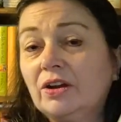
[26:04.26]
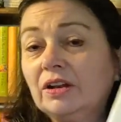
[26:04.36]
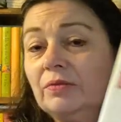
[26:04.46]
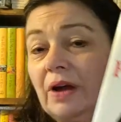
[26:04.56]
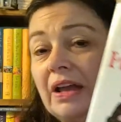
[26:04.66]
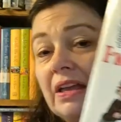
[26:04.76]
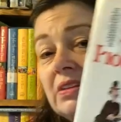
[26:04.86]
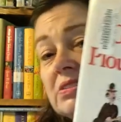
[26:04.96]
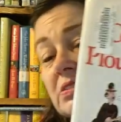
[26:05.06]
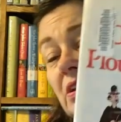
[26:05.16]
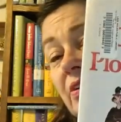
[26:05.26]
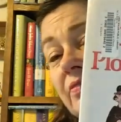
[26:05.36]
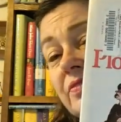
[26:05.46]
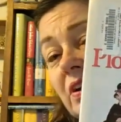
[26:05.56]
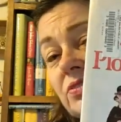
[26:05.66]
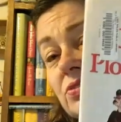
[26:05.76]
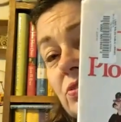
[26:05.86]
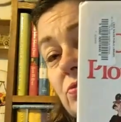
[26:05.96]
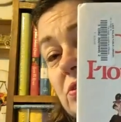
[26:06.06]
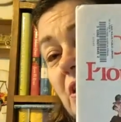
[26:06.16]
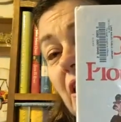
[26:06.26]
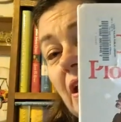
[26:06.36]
early writings of Dr. Seuss,